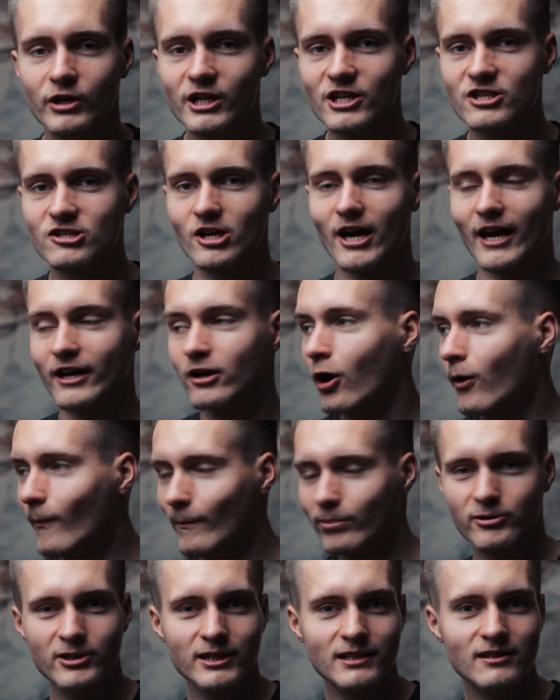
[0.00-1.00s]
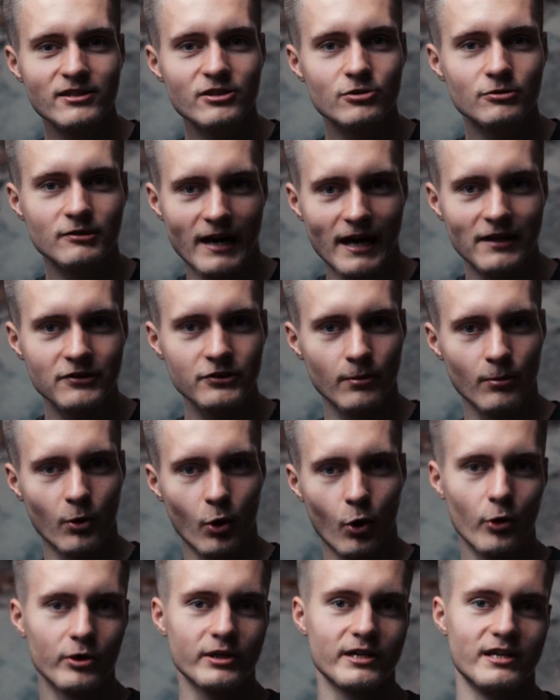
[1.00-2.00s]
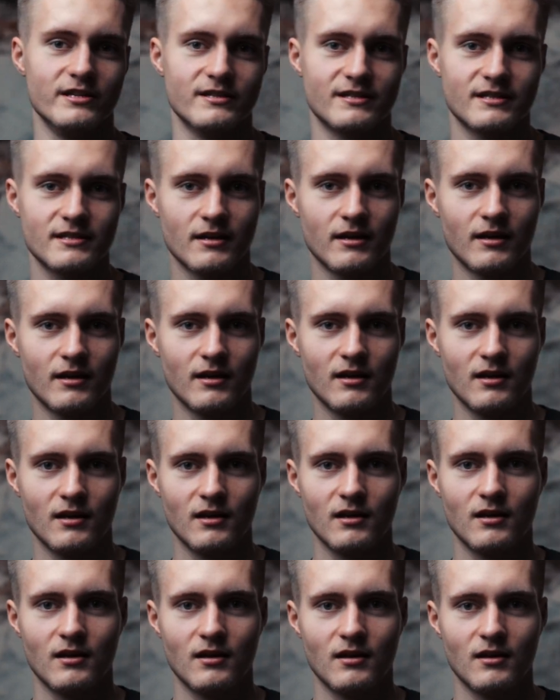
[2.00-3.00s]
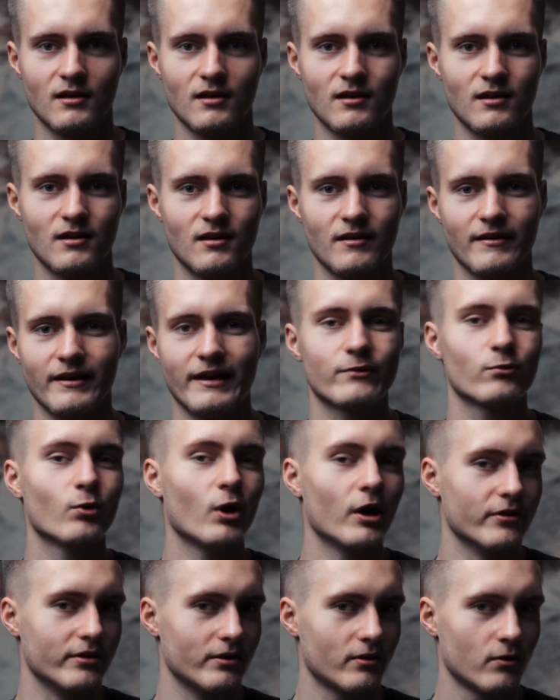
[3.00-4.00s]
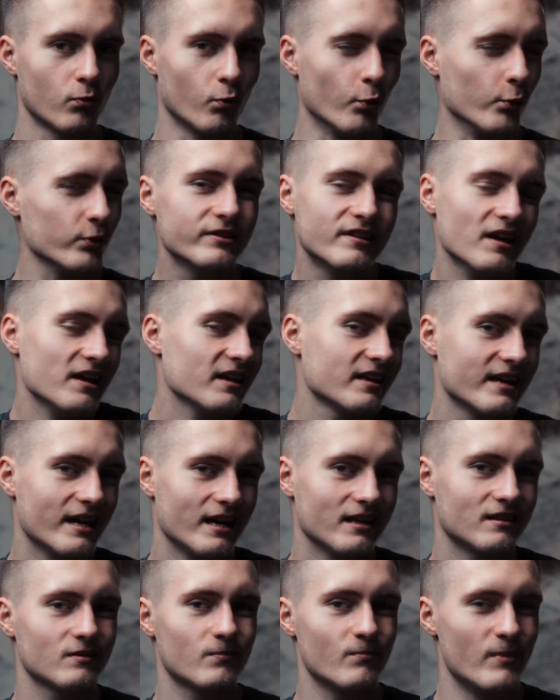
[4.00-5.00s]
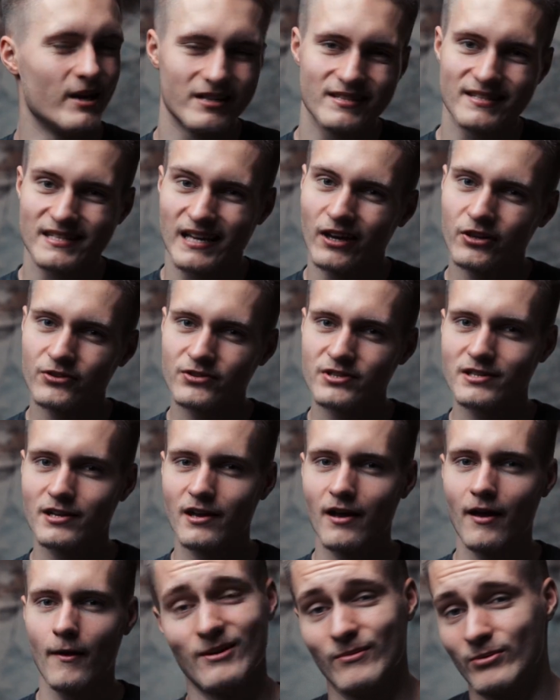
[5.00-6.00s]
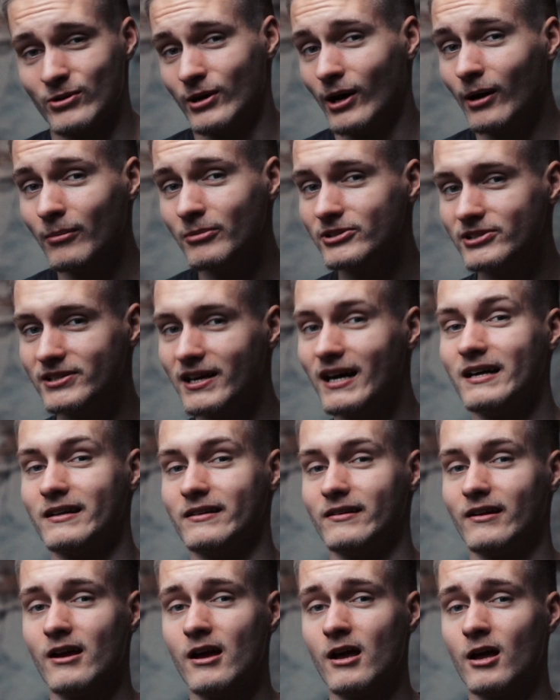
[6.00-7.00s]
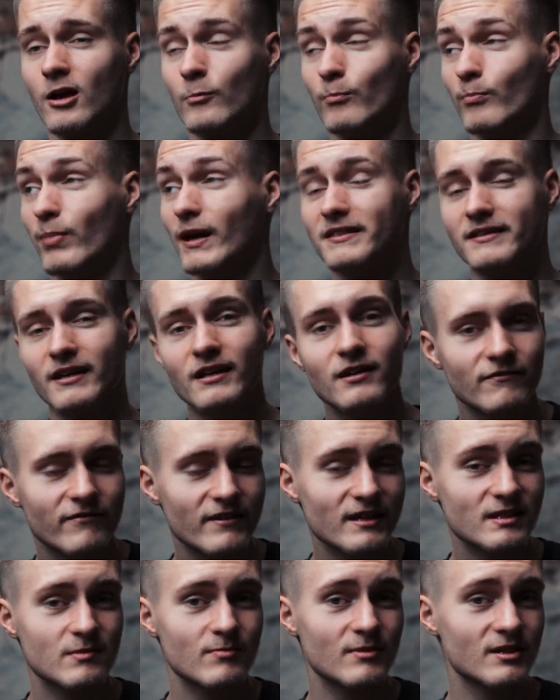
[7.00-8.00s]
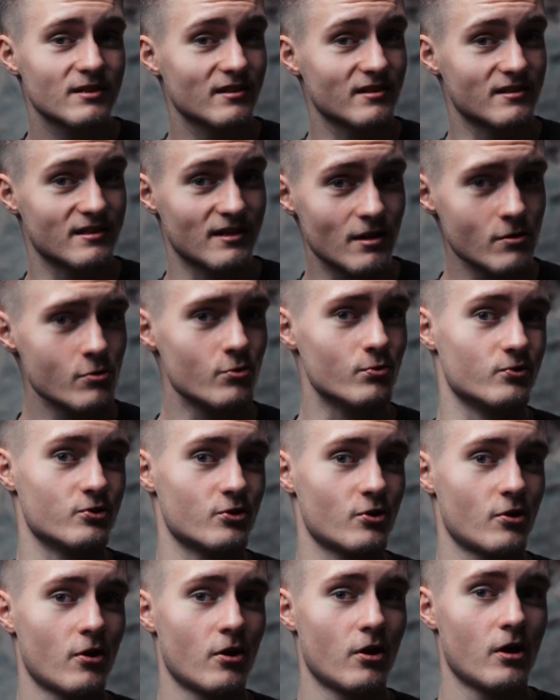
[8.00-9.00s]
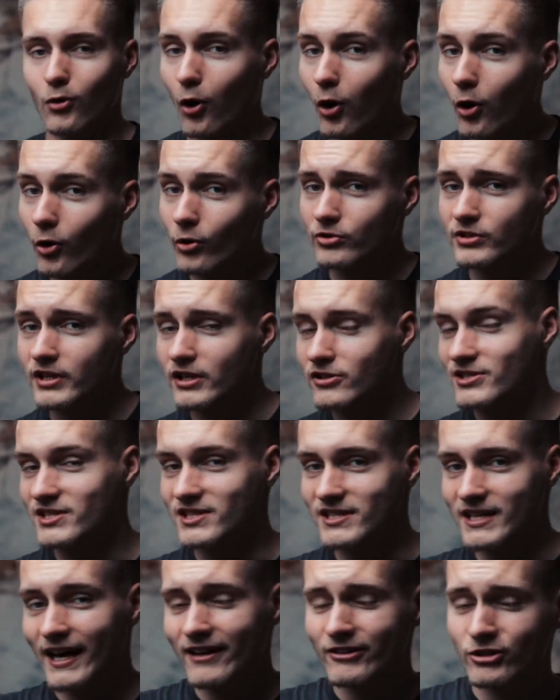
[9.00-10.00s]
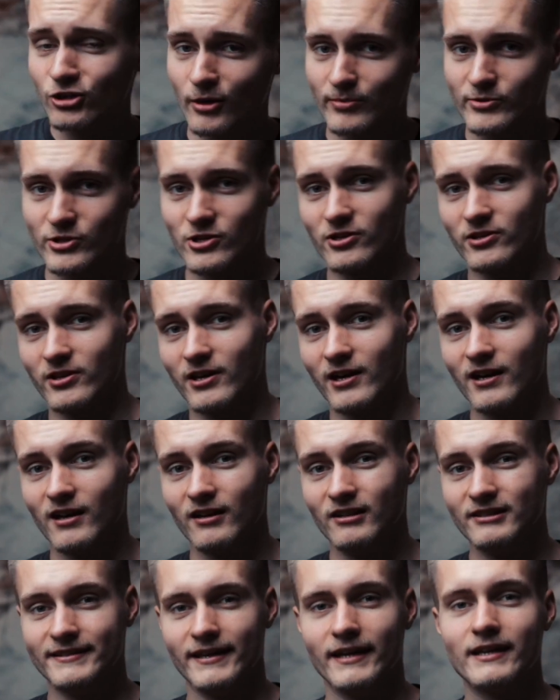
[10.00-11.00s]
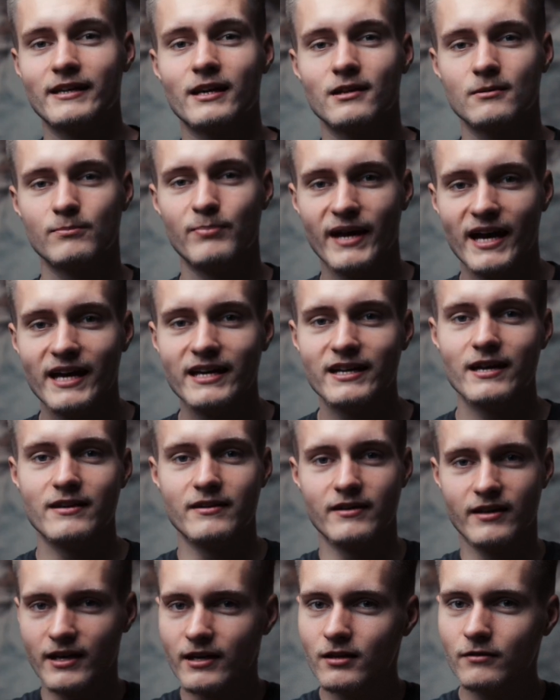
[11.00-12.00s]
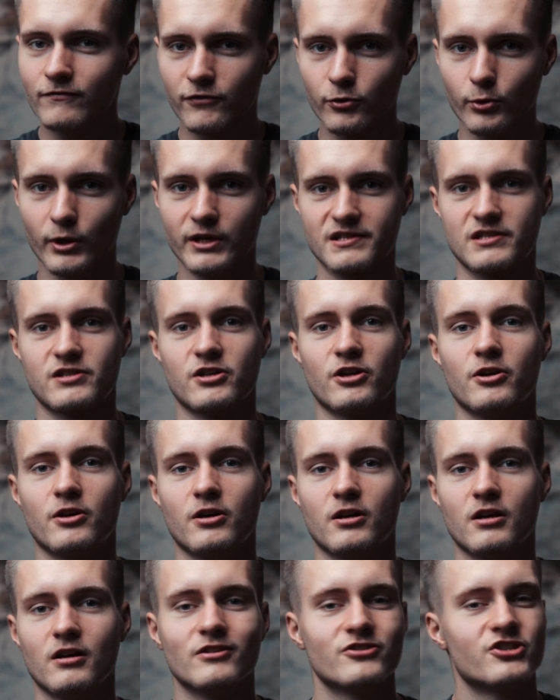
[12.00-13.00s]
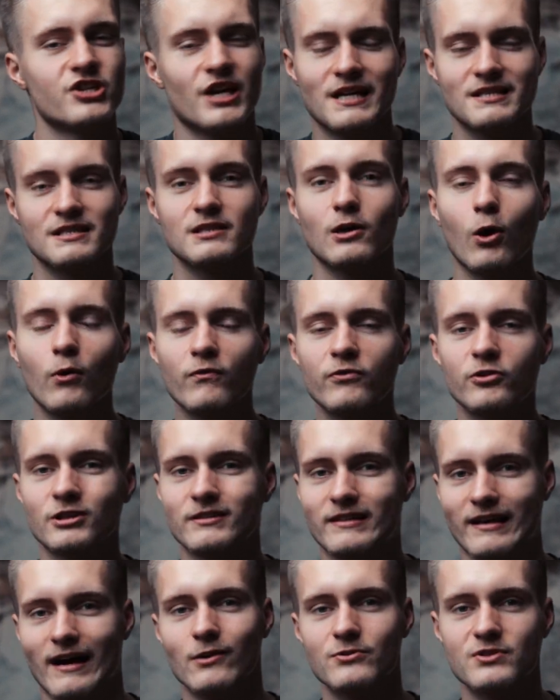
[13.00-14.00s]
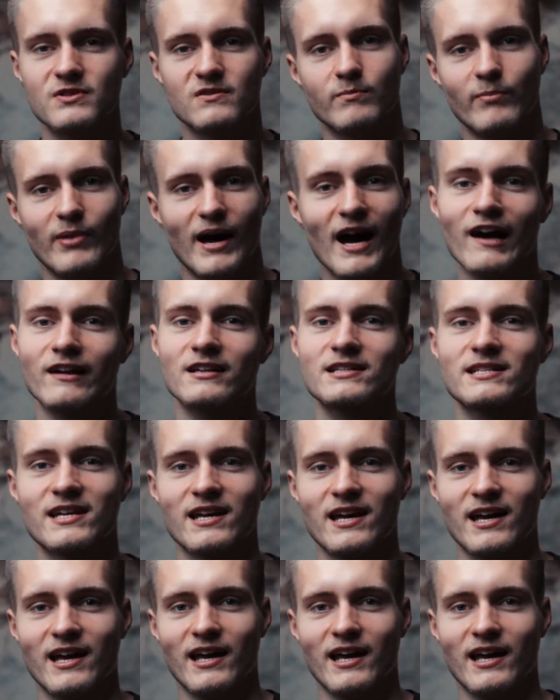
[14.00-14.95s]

reach a completely random audience. And what? Would they get many sales? Probably not, but the investment is huge. Or there's the other option. They can pay an influencer just over $1,000.